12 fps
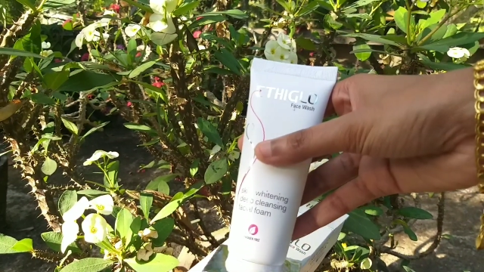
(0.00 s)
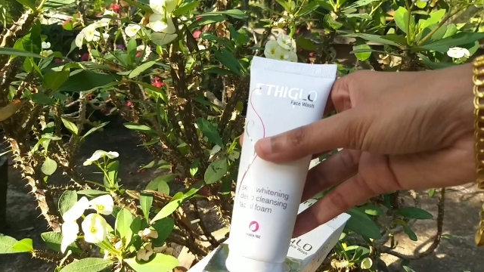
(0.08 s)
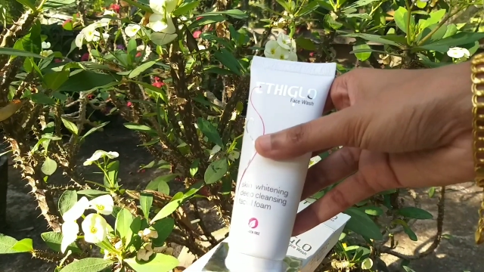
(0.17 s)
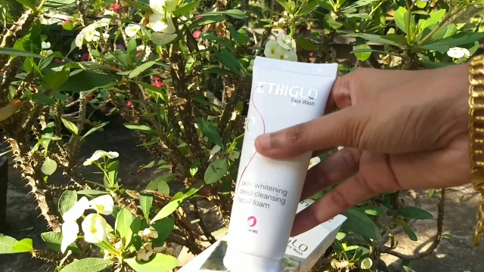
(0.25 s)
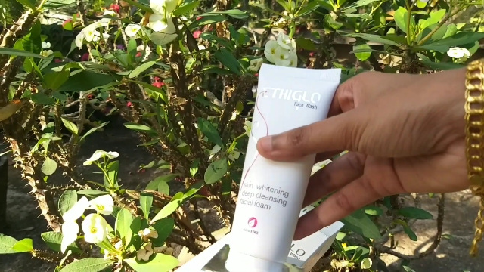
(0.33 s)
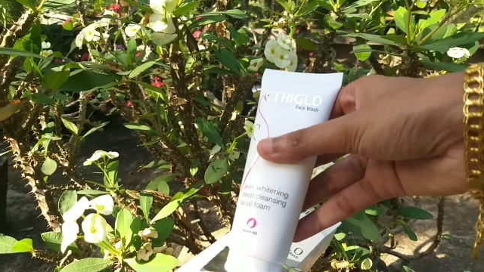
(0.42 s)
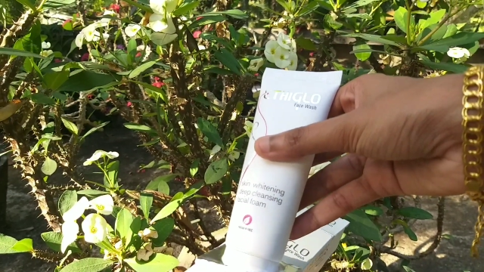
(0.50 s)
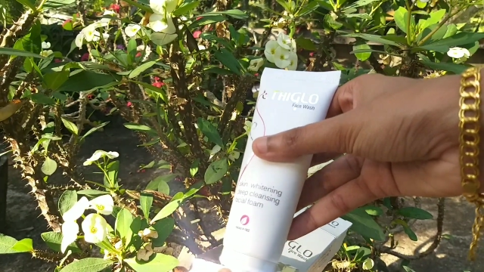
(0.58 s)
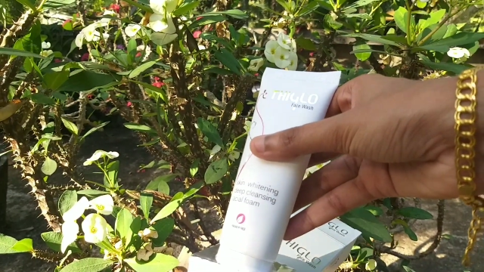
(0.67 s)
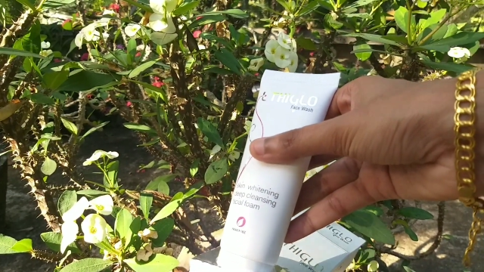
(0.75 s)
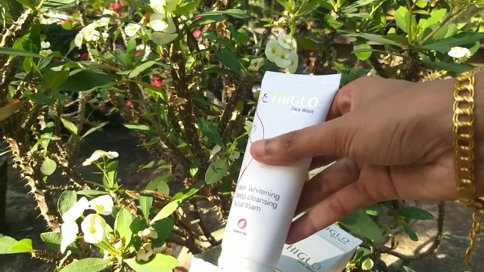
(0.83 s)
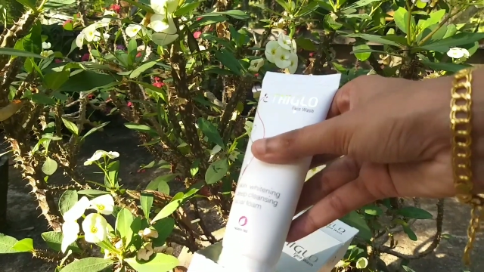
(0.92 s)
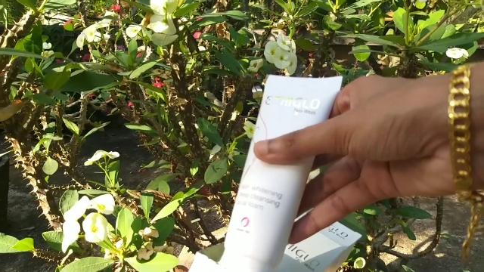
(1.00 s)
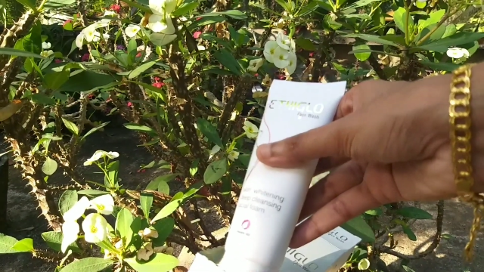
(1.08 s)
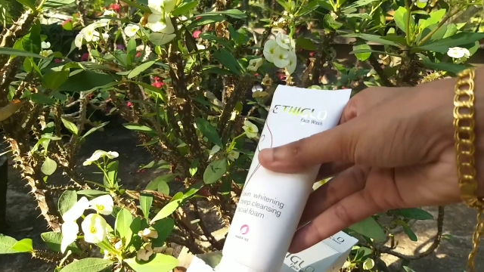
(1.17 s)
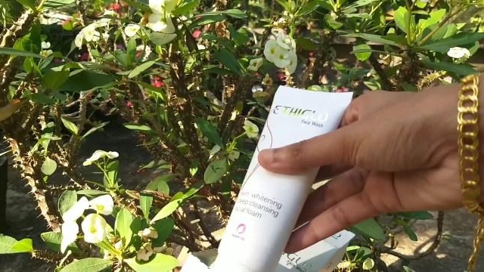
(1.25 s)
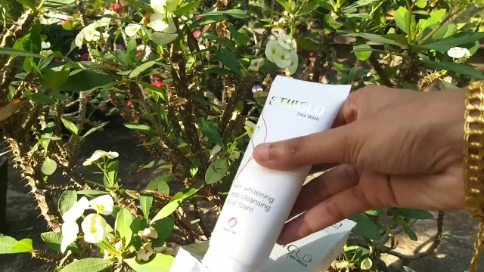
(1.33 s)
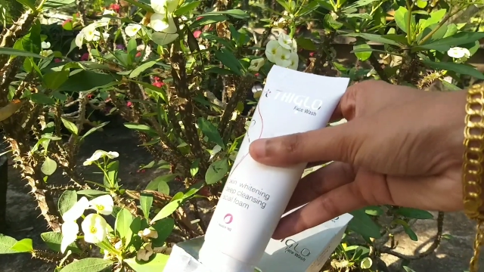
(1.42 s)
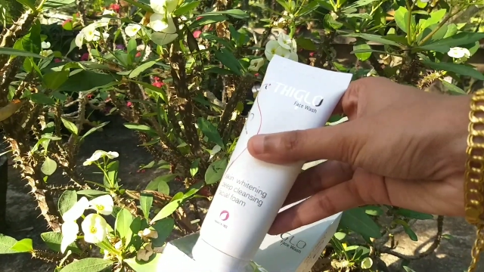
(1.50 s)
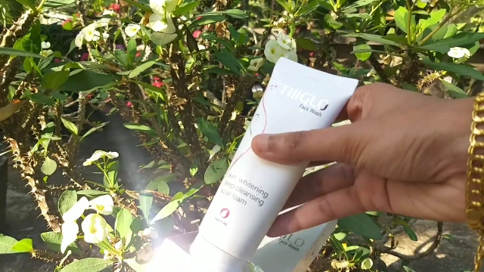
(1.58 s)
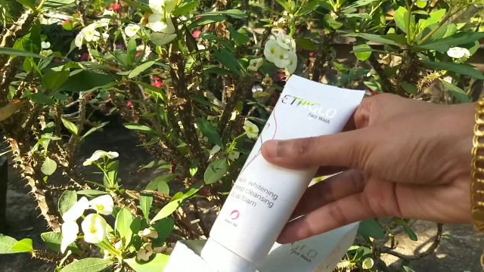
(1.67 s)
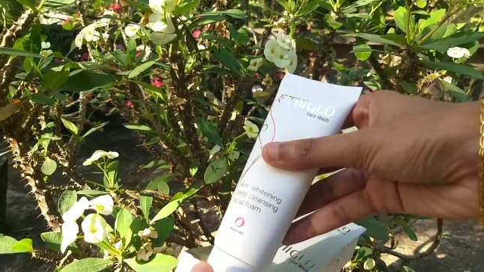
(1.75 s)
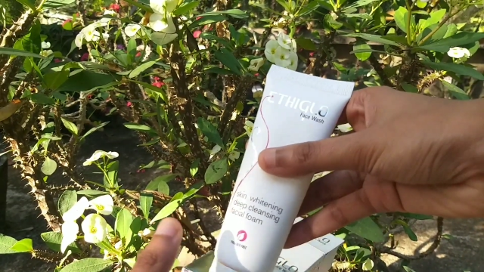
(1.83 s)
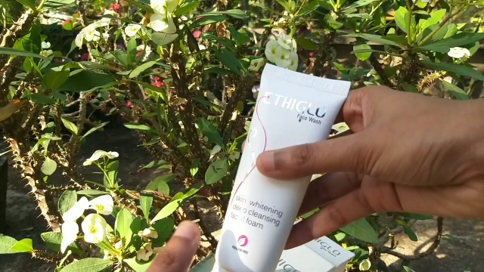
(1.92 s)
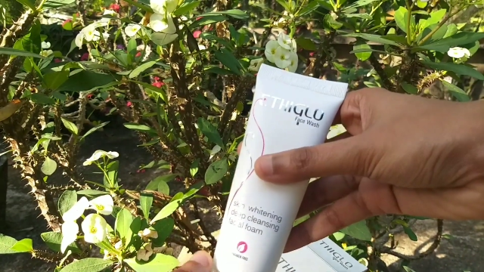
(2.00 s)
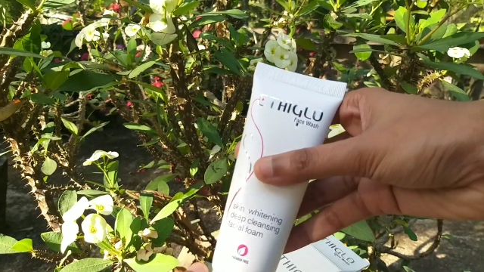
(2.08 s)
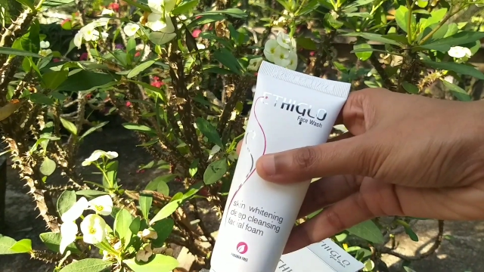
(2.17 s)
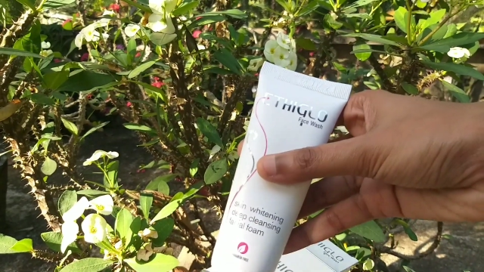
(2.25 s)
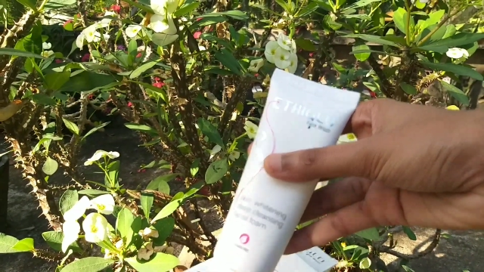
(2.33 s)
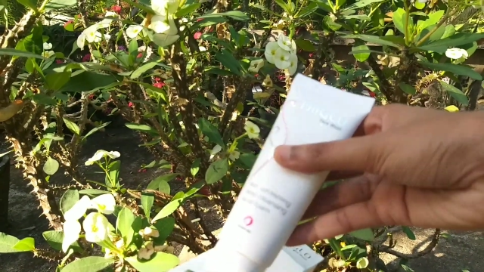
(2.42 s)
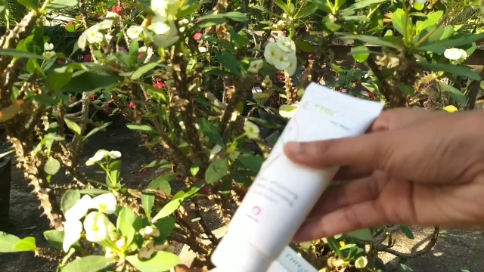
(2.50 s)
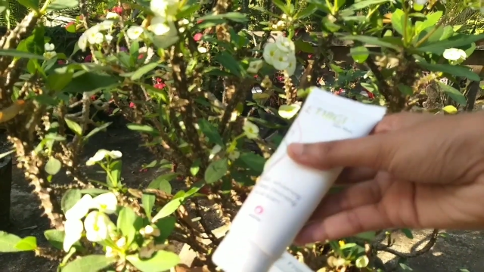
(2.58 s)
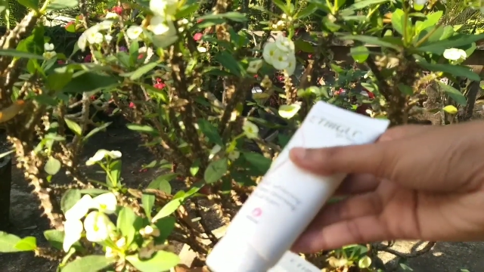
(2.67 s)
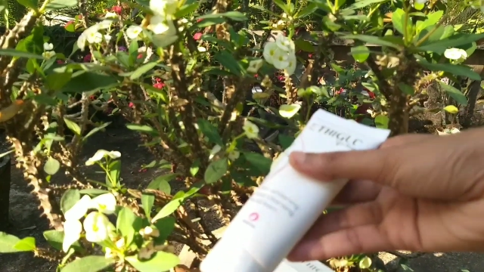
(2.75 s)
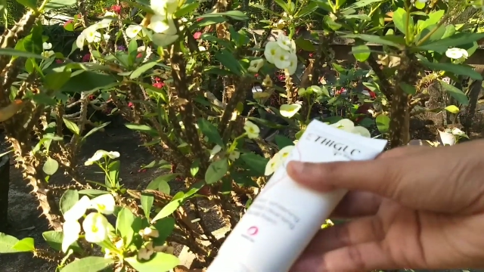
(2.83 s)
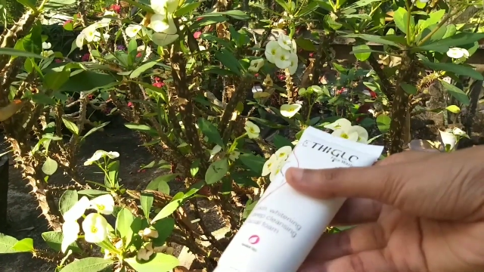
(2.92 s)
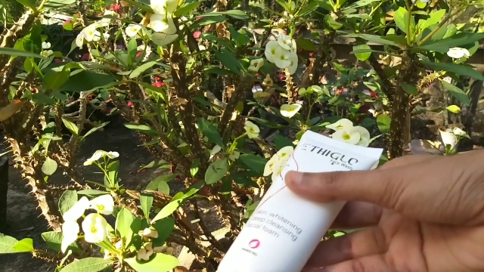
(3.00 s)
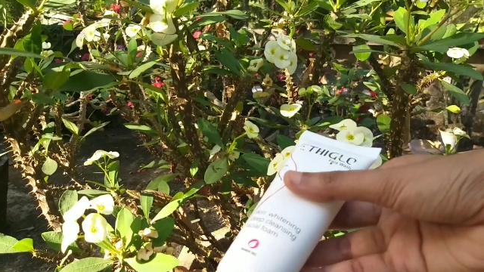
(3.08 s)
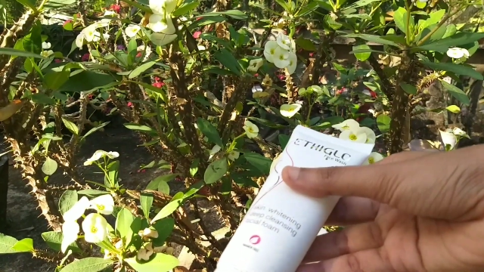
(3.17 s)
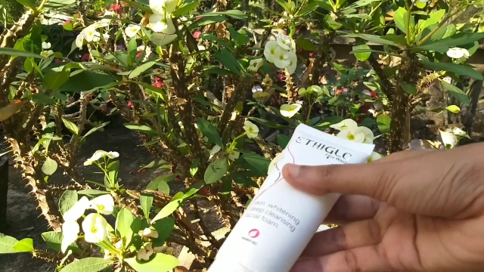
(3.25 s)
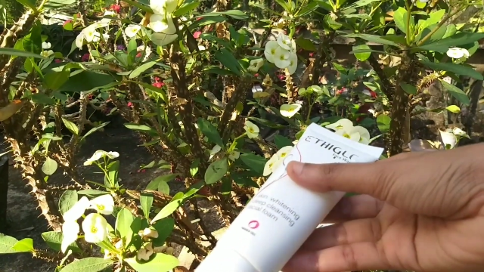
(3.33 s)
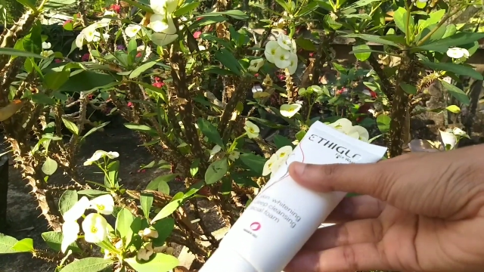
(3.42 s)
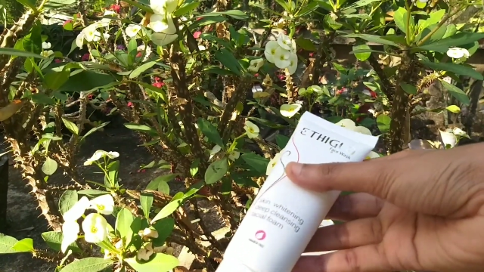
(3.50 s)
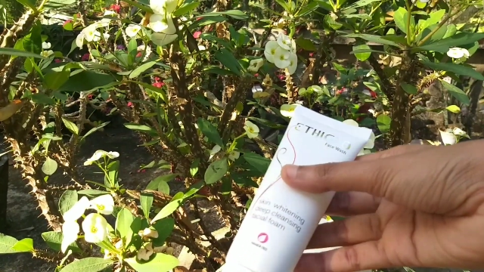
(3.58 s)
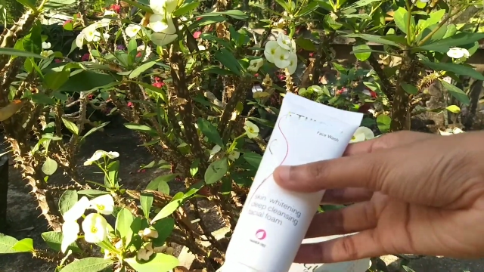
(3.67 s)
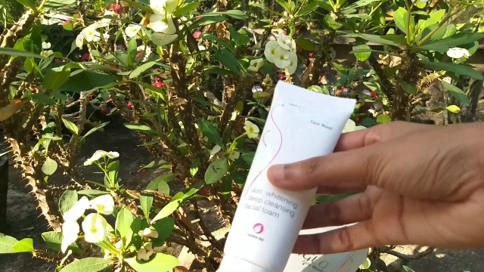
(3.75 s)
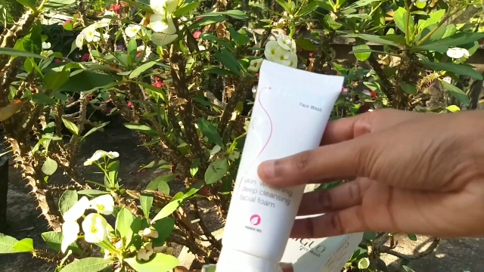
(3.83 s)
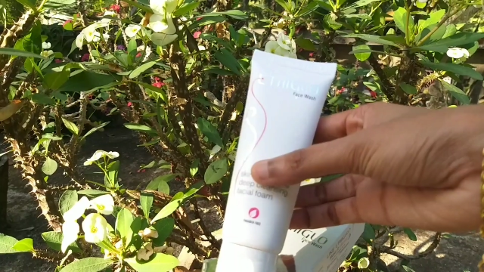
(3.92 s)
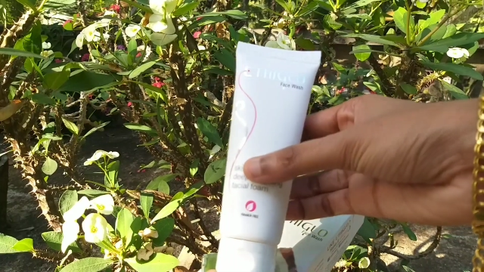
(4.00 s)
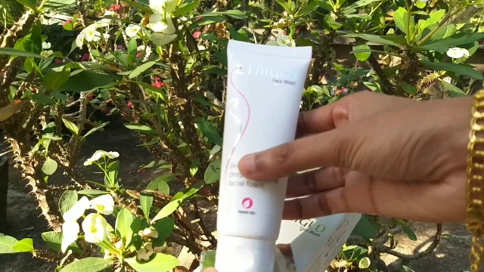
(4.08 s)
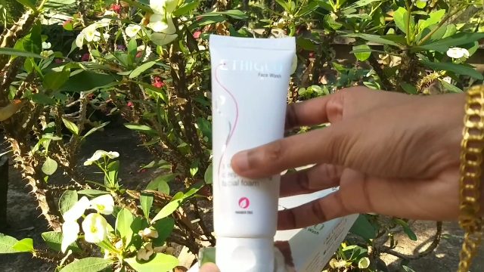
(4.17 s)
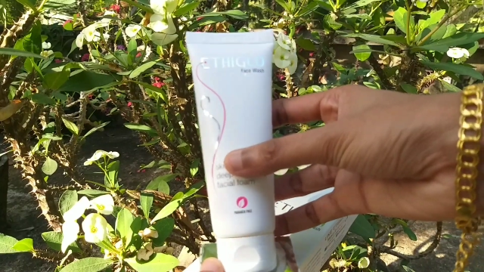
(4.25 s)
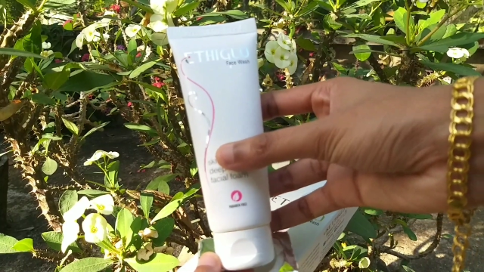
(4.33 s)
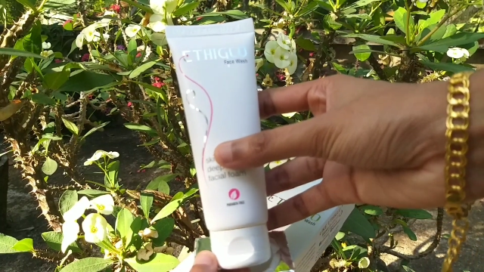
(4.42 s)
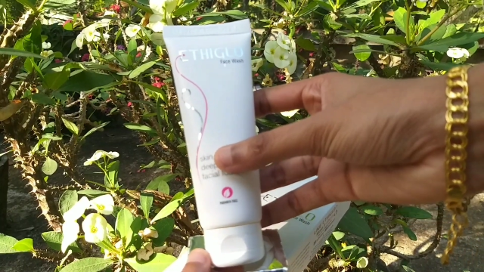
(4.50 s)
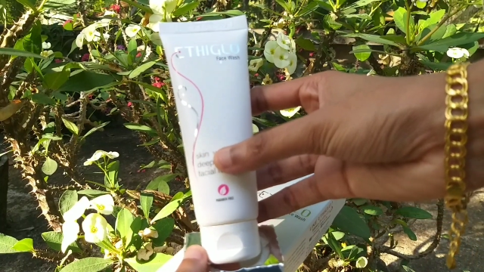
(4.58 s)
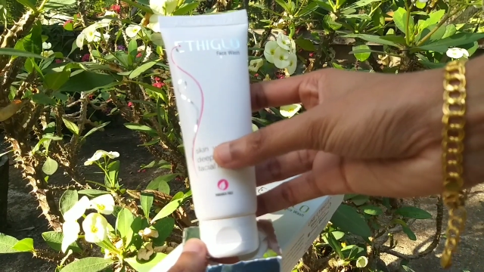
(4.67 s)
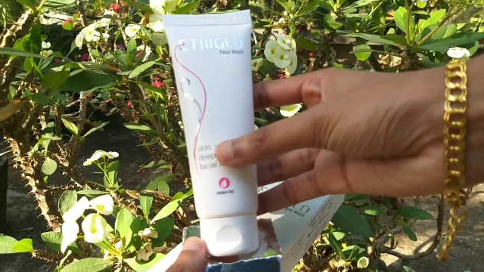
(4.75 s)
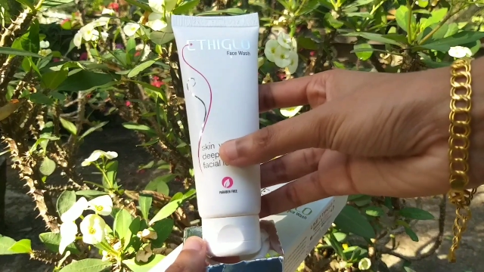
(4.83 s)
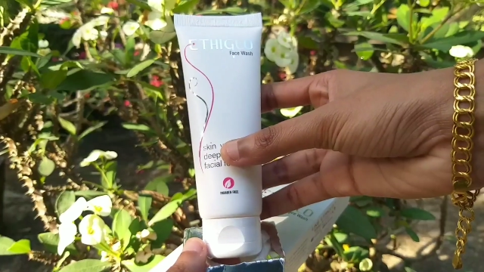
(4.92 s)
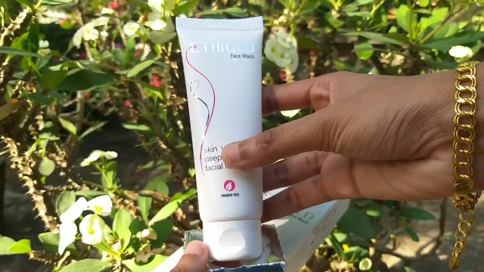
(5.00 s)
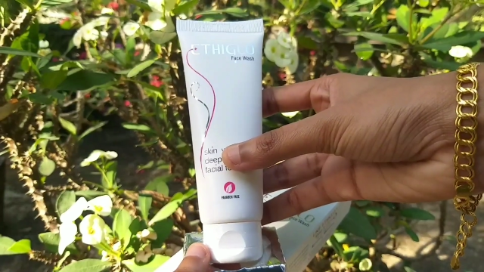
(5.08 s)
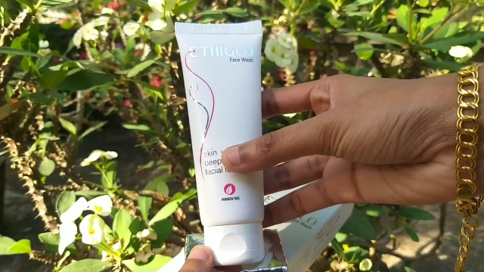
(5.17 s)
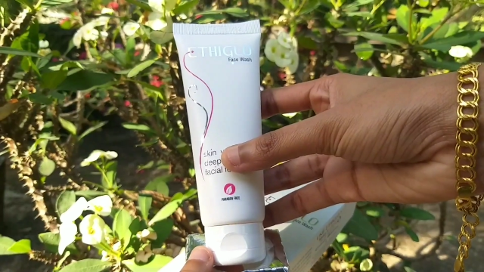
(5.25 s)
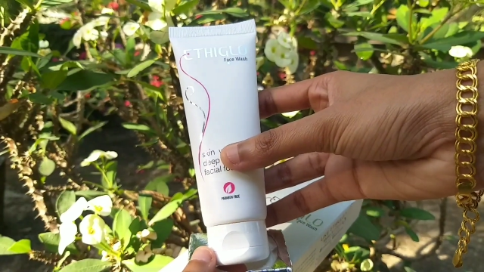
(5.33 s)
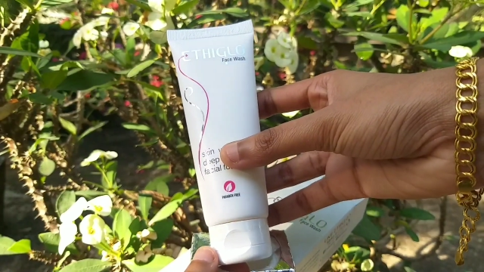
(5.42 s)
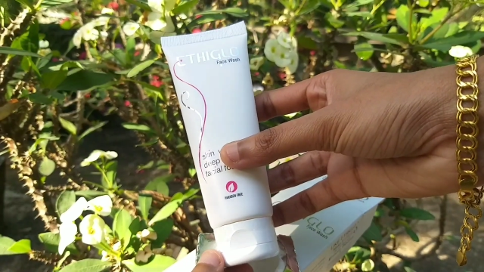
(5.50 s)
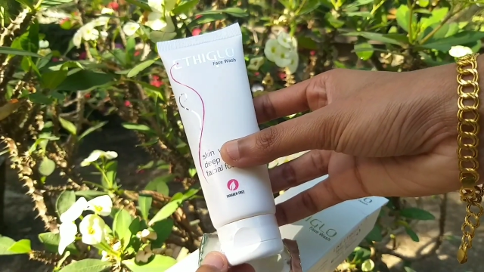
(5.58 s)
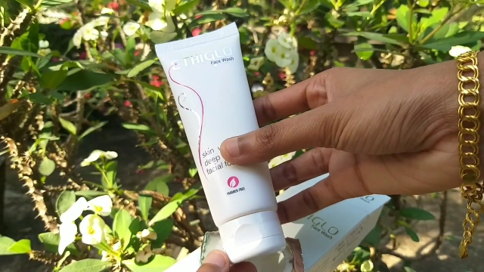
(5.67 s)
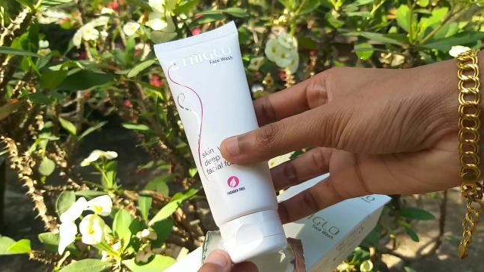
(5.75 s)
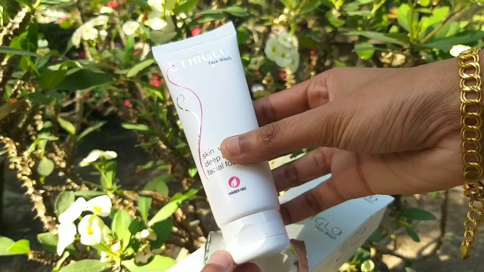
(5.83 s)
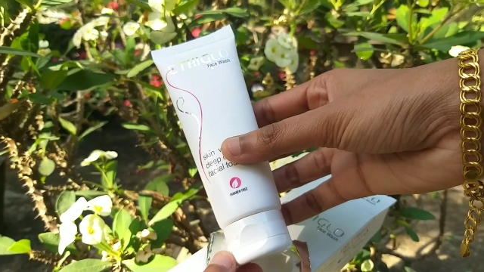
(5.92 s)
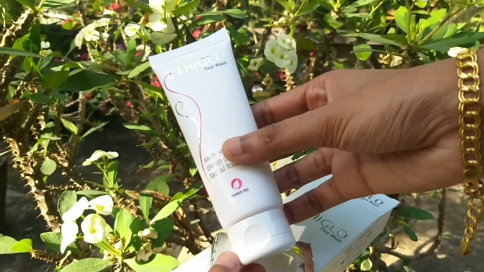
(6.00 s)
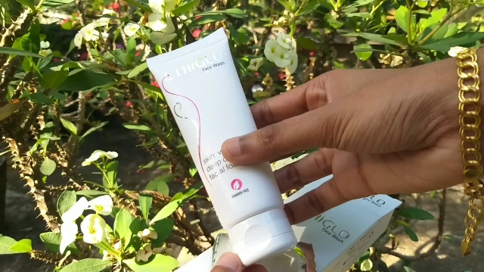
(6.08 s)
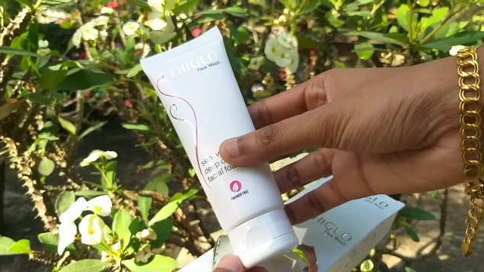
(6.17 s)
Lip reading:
[unreadable: no face in view]